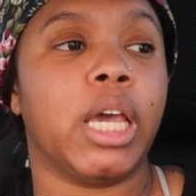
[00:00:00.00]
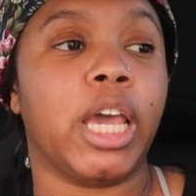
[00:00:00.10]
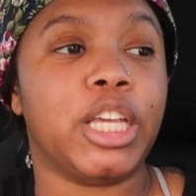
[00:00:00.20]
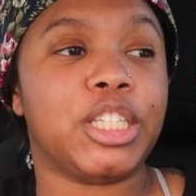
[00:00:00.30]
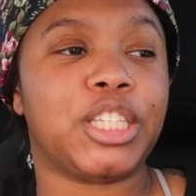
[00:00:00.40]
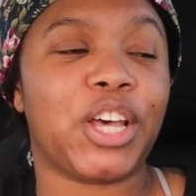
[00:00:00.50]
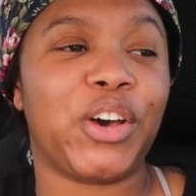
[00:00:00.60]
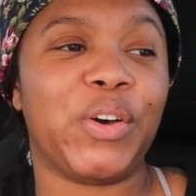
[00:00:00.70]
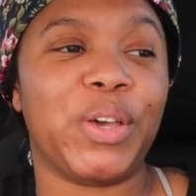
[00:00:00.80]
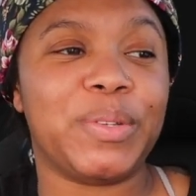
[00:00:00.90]
And
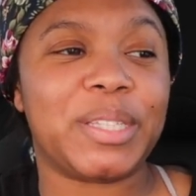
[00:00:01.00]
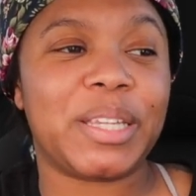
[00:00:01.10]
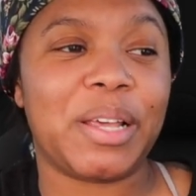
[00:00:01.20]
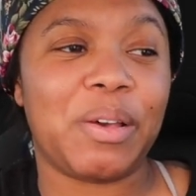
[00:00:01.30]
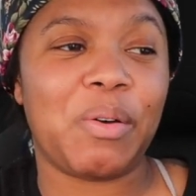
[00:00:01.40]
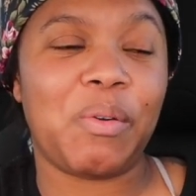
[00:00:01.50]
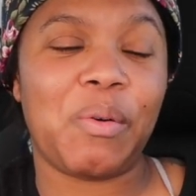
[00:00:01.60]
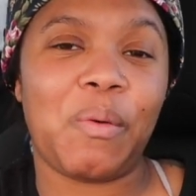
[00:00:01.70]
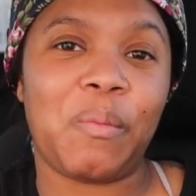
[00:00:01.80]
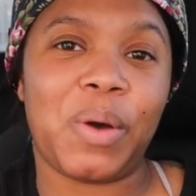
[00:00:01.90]
so it was
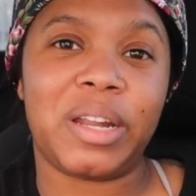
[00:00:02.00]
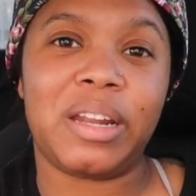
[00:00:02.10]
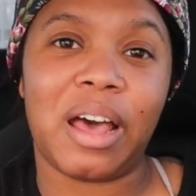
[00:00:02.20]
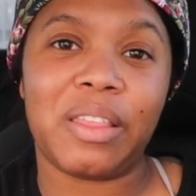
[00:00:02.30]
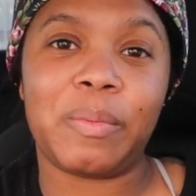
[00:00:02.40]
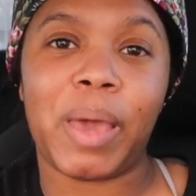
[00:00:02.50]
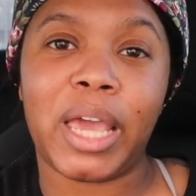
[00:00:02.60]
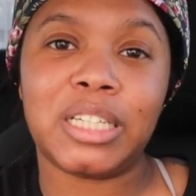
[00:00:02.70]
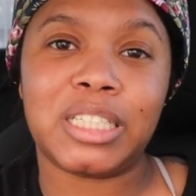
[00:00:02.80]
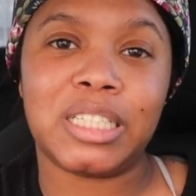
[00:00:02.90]
one of the other
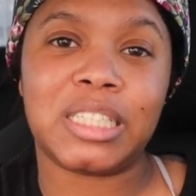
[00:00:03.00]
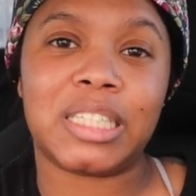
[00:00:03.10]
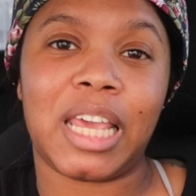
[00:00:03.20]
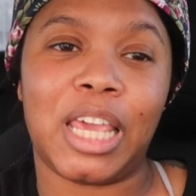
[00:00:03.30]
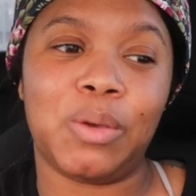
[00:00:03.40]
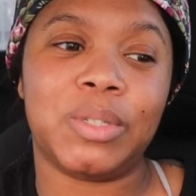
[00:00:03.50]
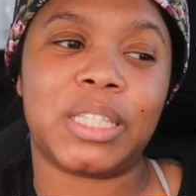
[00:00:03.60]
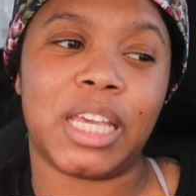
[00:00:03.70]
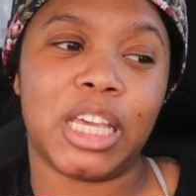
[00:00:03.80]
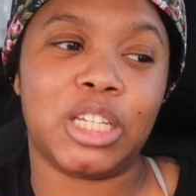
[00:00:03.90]
patients, he was
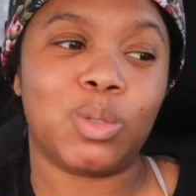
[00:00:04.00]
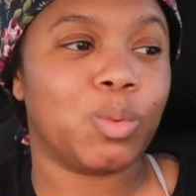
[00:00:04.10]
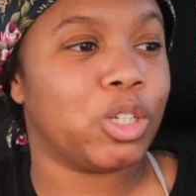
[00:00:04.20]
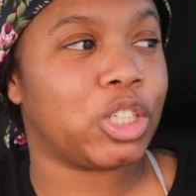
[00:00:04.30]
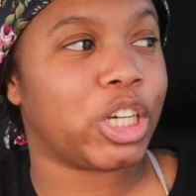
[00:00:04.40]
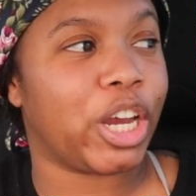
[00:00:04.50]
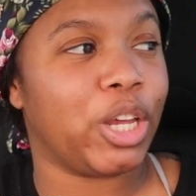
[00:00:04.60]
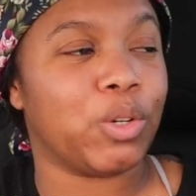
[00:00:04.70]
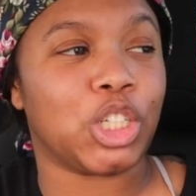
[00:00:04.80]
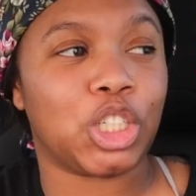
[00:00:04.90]
in his wheelchair.
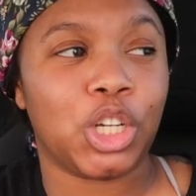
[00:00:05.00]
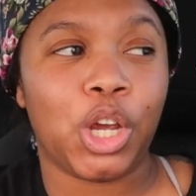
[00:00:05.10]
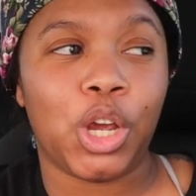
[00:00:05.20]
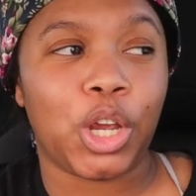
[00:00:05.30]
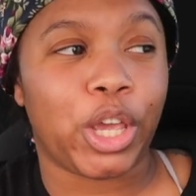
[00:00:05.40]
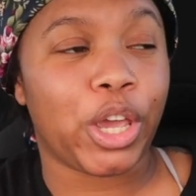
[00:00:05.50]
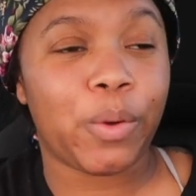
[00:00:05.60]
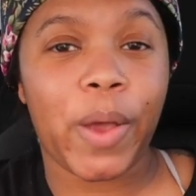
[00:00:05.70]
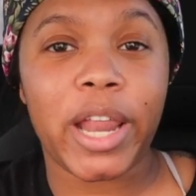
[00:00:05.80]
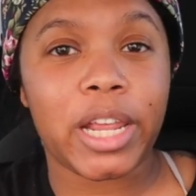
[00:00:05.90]
He was
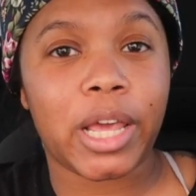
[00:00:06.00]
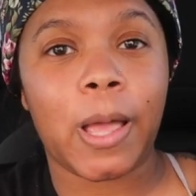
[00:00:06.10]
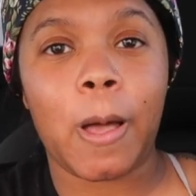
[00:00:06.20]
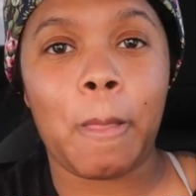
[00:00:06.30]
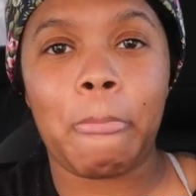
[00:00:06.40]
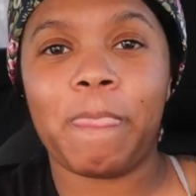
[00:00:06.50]
getting ready to go.